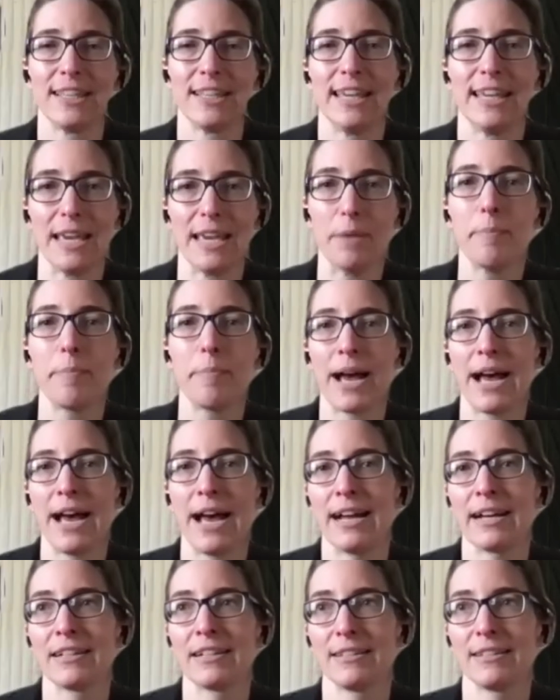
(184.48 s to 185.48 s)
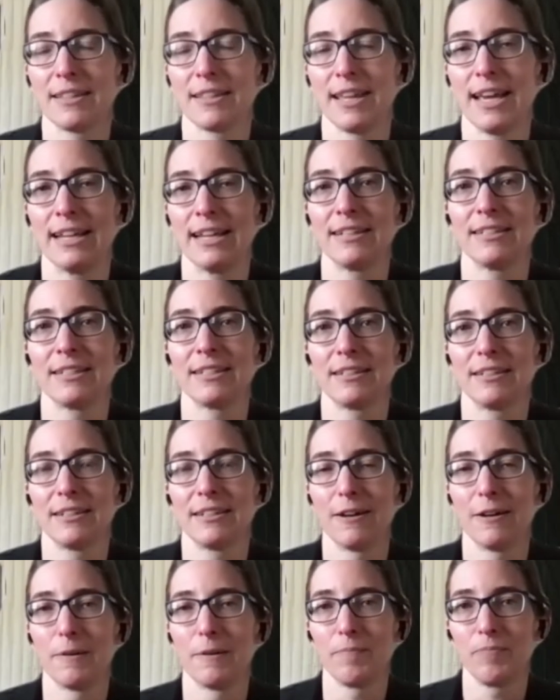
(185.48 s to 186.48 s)
the impact that
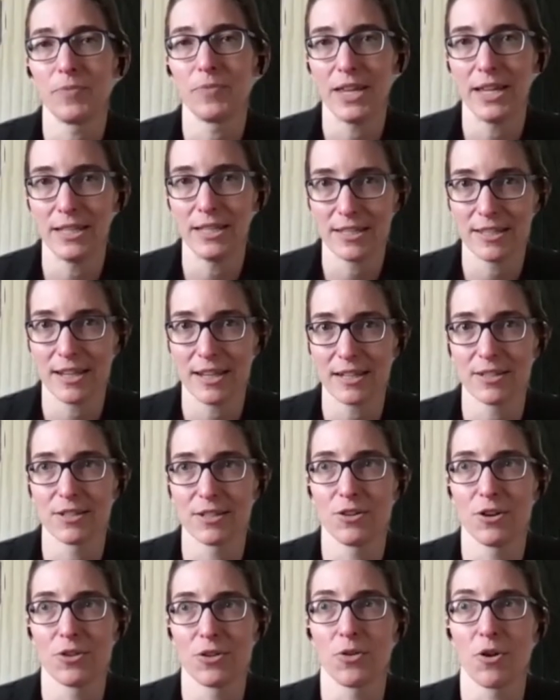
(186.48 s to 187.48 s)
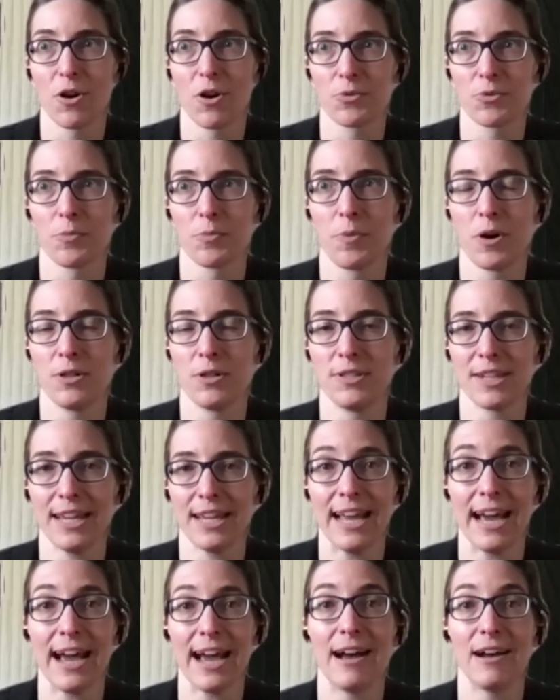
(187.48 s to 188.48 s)
um, insects and other arthropods can
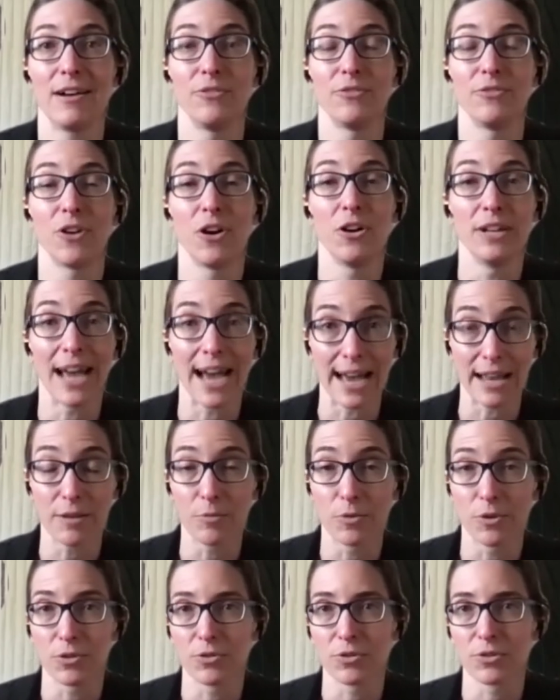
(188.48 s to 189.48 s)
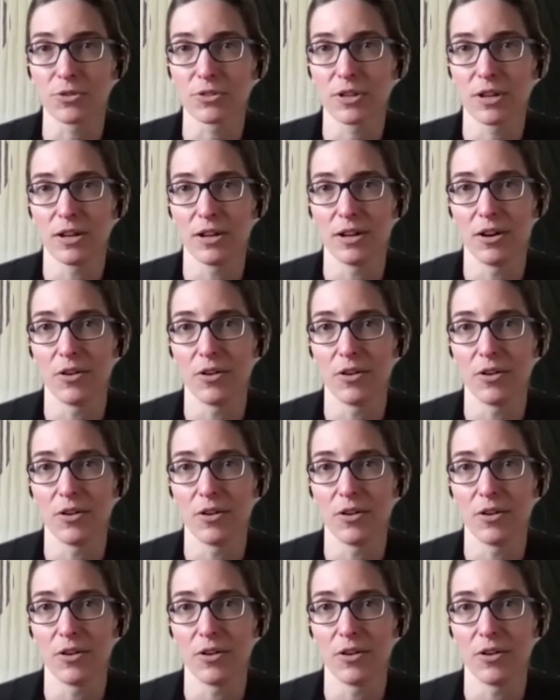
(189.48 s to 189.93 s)
have on animals uh,